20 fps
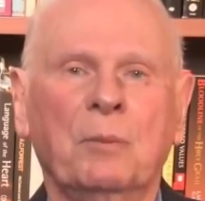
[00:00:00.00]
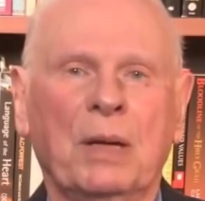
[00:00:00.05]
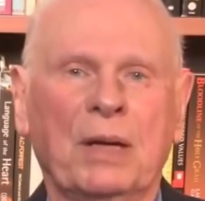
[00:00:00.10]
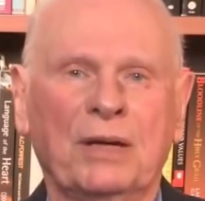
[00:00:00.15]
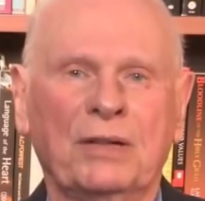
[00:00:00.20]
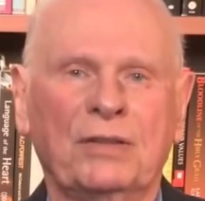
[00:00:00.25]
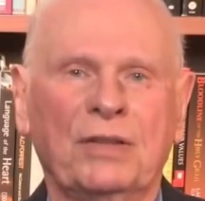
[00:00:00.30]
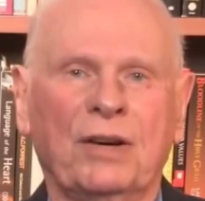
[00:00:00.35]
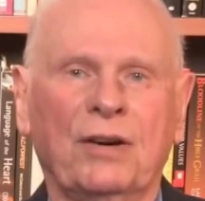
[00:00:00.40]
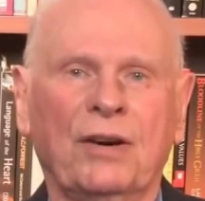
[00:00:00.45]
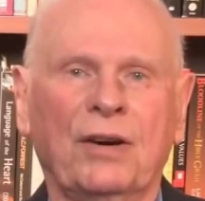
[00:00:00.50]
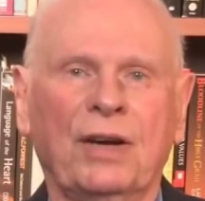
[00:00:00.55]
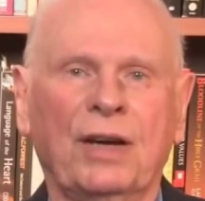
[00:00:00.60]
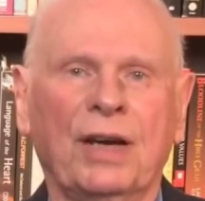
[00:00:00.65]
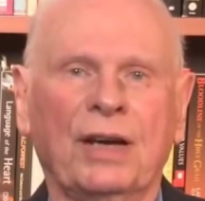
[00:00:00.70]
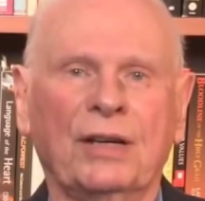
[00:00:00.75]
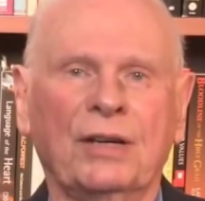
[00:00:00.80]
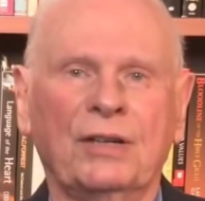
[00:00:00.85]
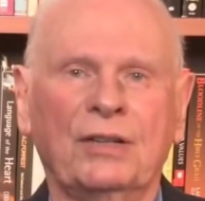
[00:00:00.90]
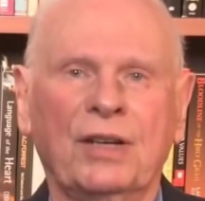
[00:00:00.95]

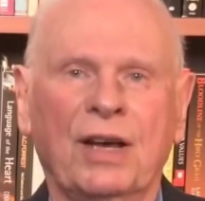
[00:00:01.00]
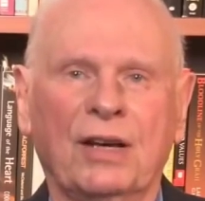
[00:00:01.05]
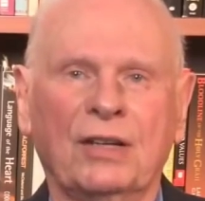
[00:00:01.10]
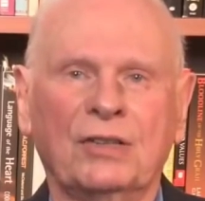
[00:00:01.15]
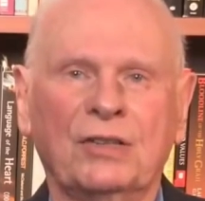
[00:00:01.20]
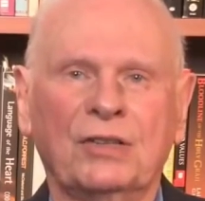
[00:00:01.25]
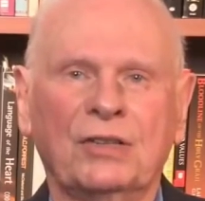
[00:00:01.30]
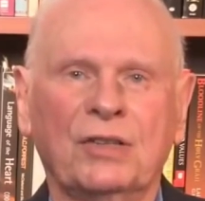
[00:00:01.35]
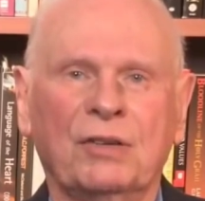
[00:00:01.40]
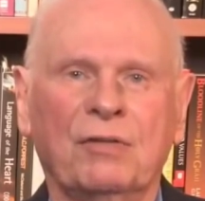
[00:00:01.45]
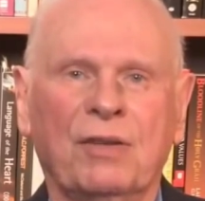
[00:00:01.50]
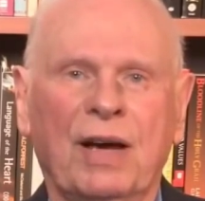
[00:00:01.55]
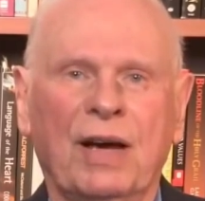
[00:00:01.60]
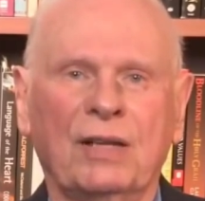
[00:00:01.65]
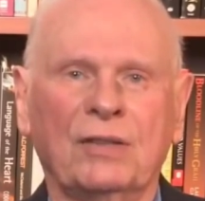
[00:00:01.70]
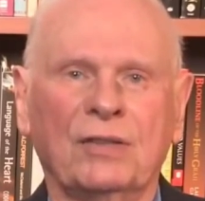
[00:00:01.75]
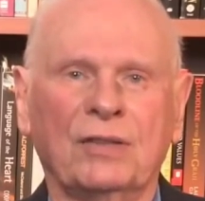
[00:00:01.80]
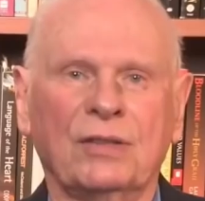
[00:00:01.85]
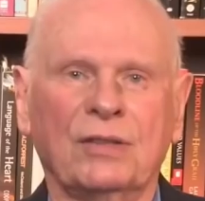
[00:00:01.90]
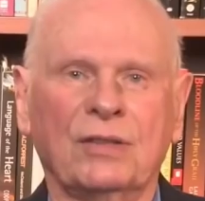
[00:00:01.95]
military, and intelligence
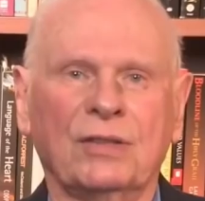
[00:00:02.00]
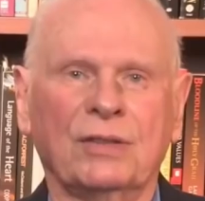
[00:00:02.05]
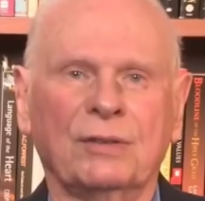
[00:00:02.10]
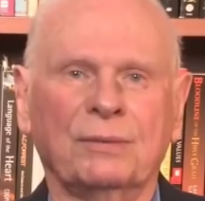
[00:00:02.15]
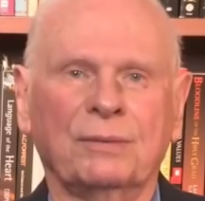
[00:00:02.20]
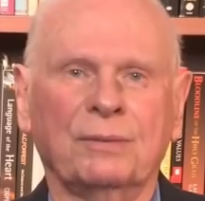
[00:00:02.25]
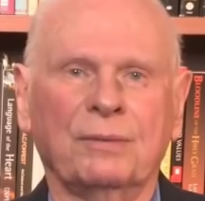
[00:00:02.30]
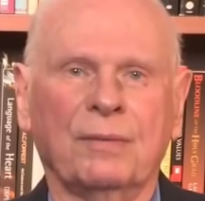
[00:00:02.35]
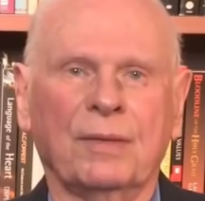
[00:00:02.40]
advisors,